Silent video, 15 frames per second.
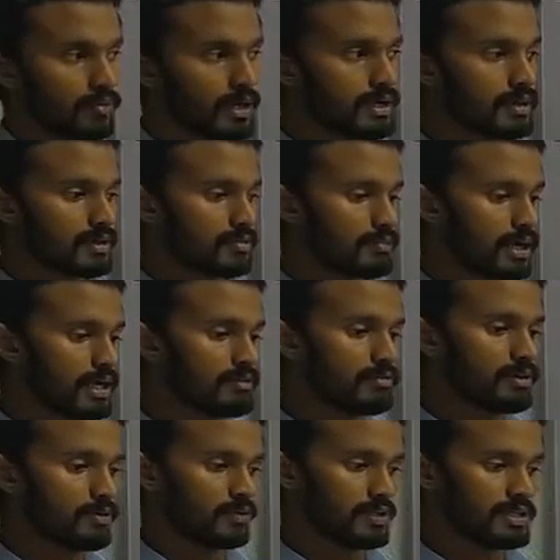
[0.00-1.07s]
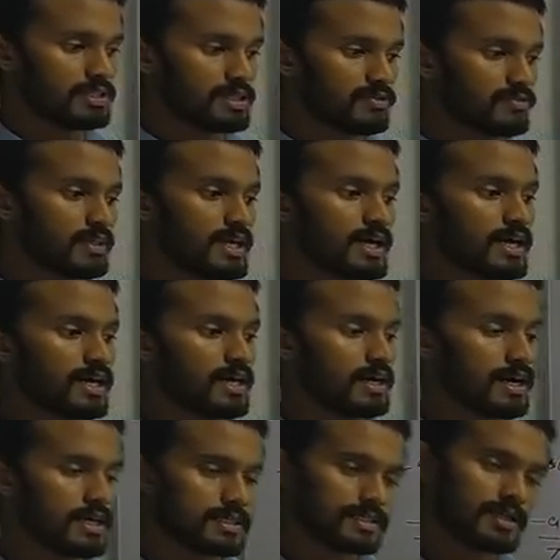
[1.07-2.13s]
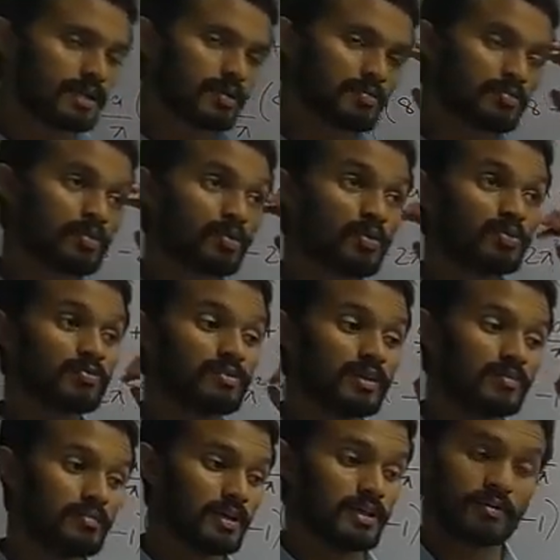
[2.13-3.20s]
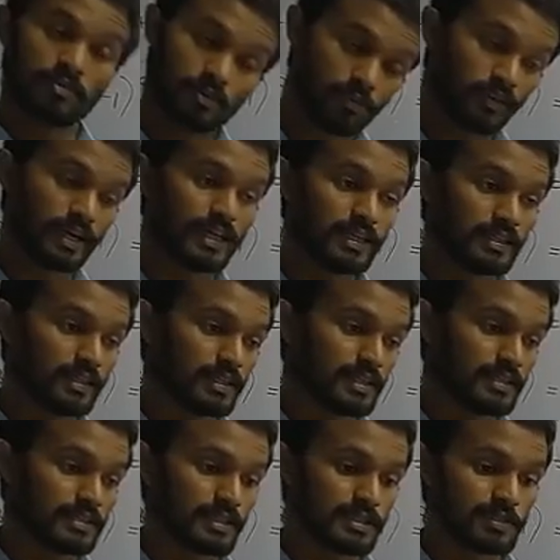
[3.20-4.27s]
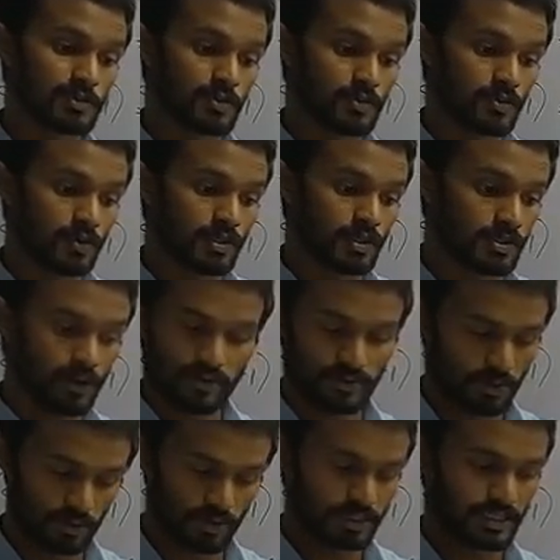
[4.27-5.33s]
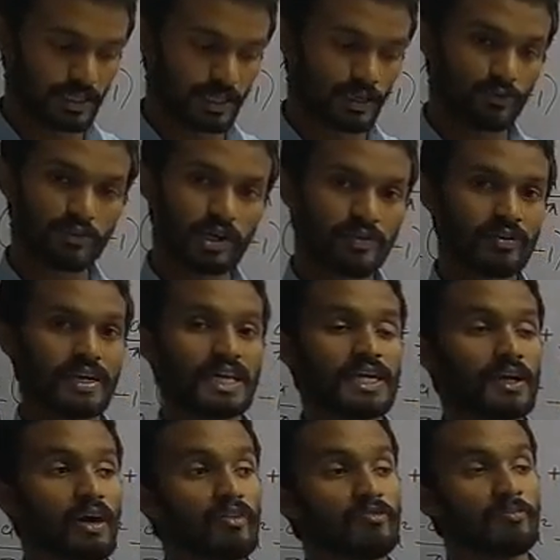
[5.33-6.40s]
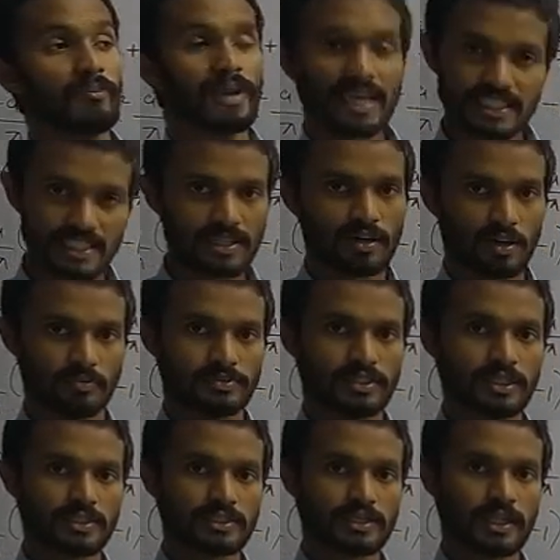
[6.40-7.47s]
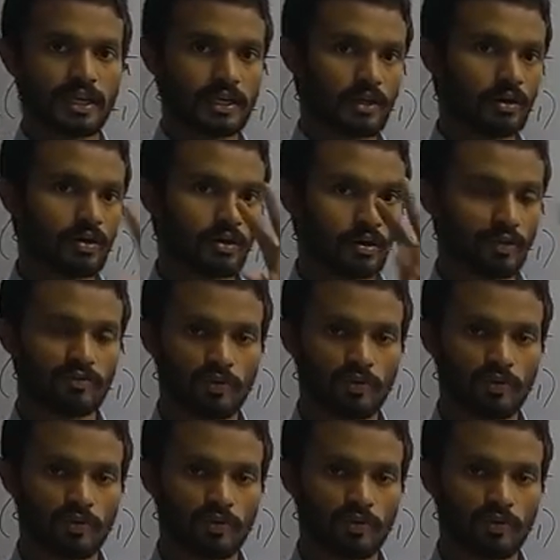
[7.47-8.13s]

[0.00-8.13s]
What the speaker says: So what my view is, if they are asking to prove to find the distance to the center of gravity of basic objects, like